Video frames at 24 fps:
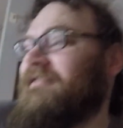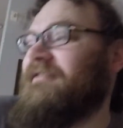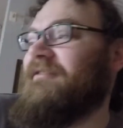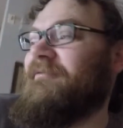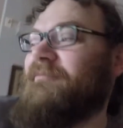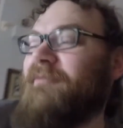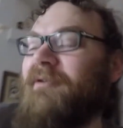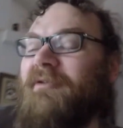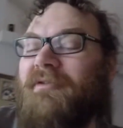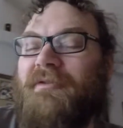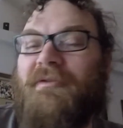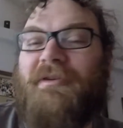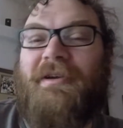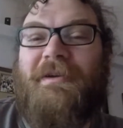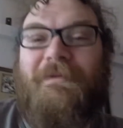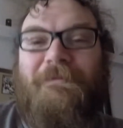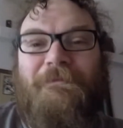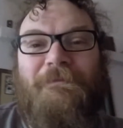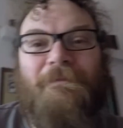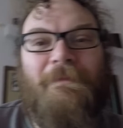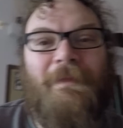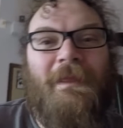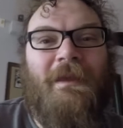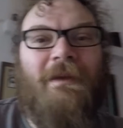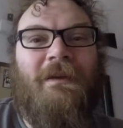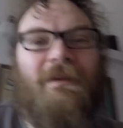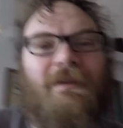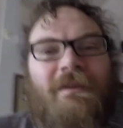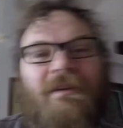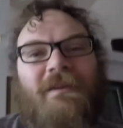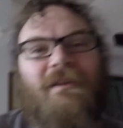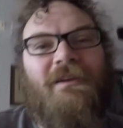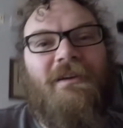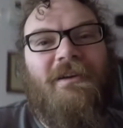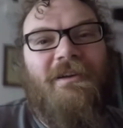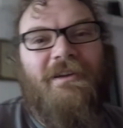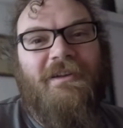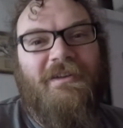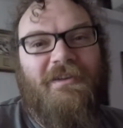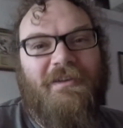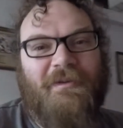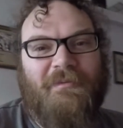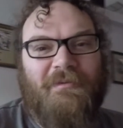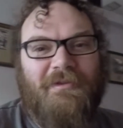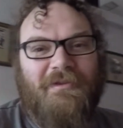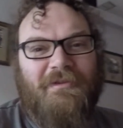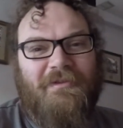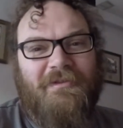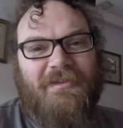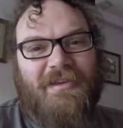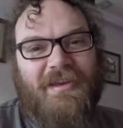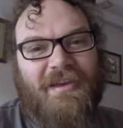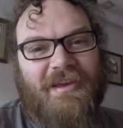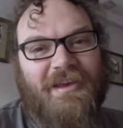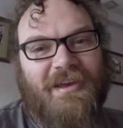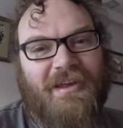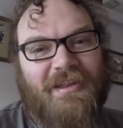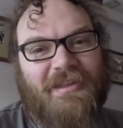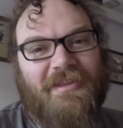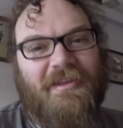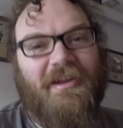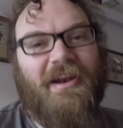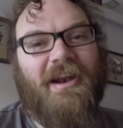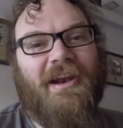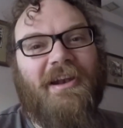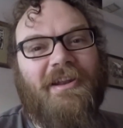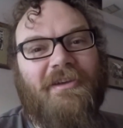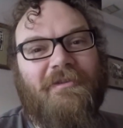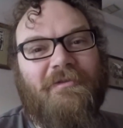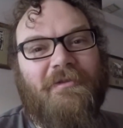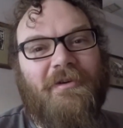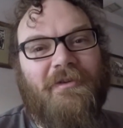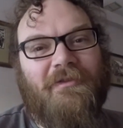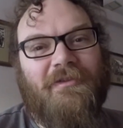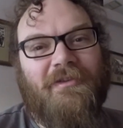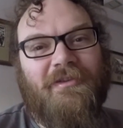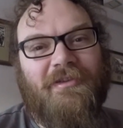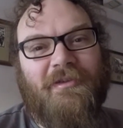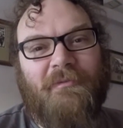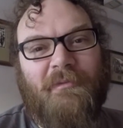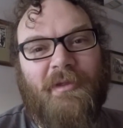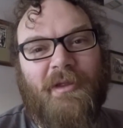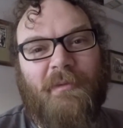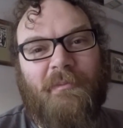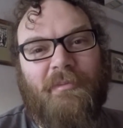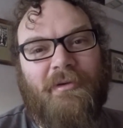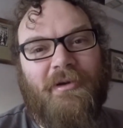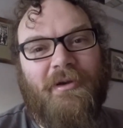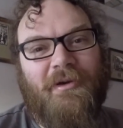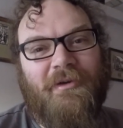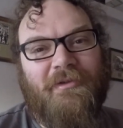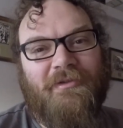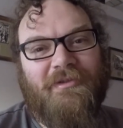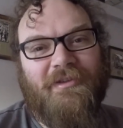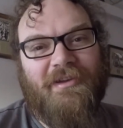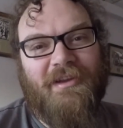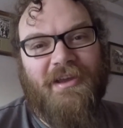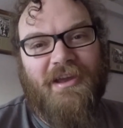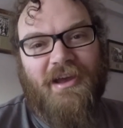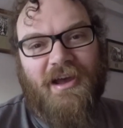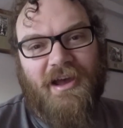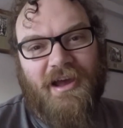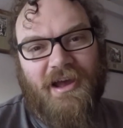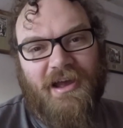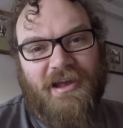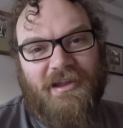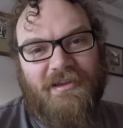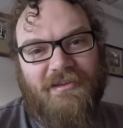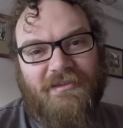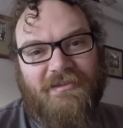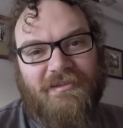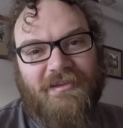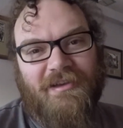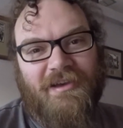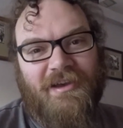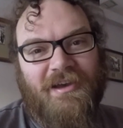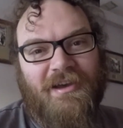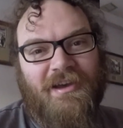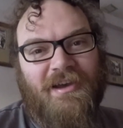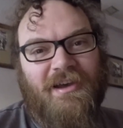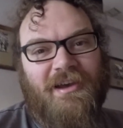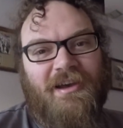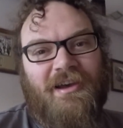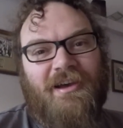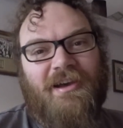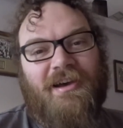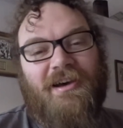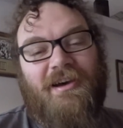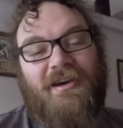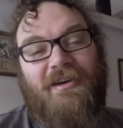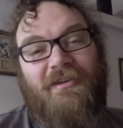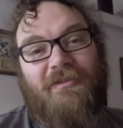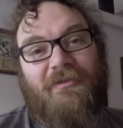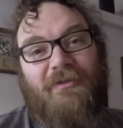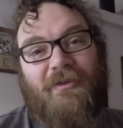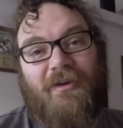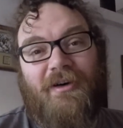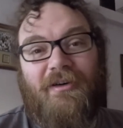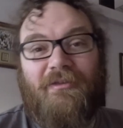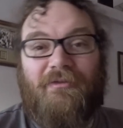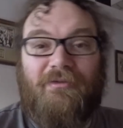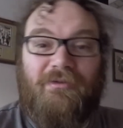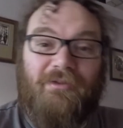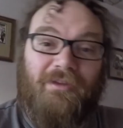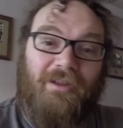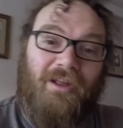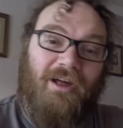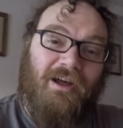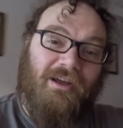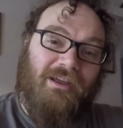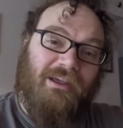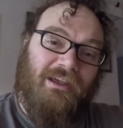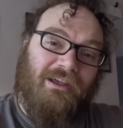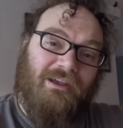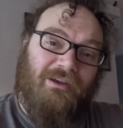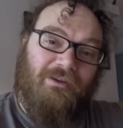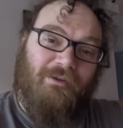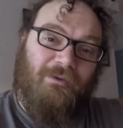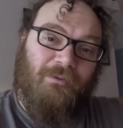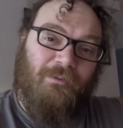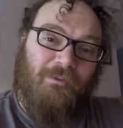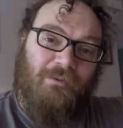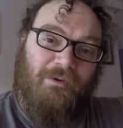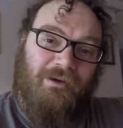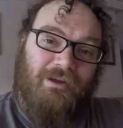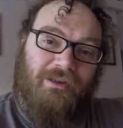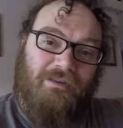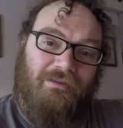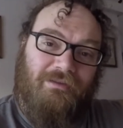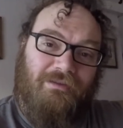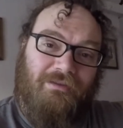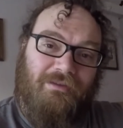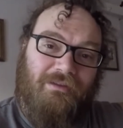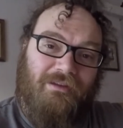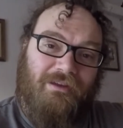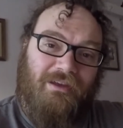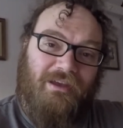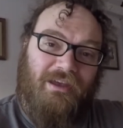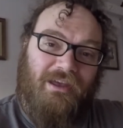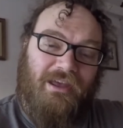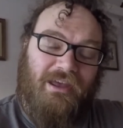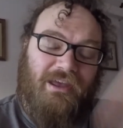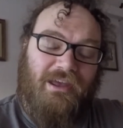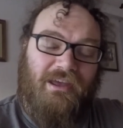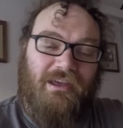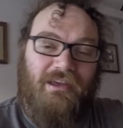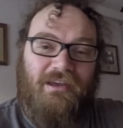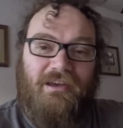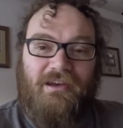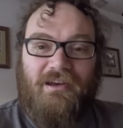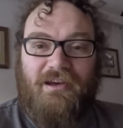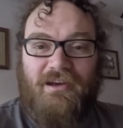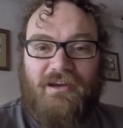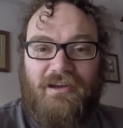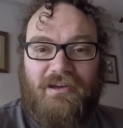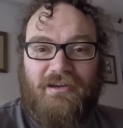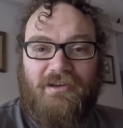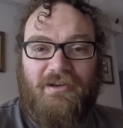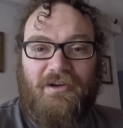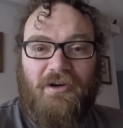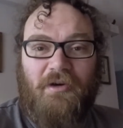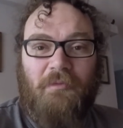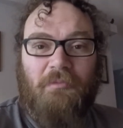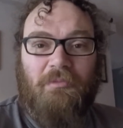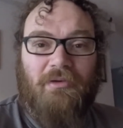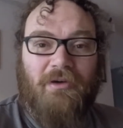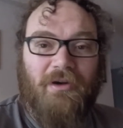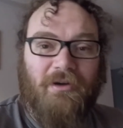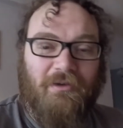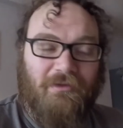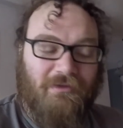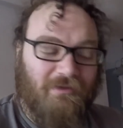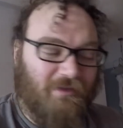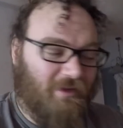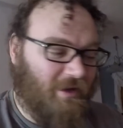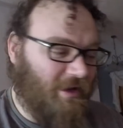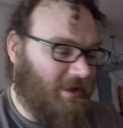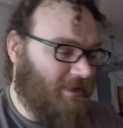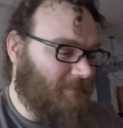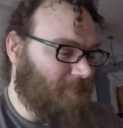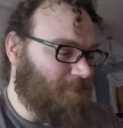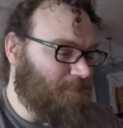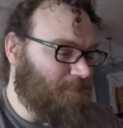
Am I going away? What's up, dudes? I thought I'd go over some of the pros and cons of vlogging with a GoPro setup.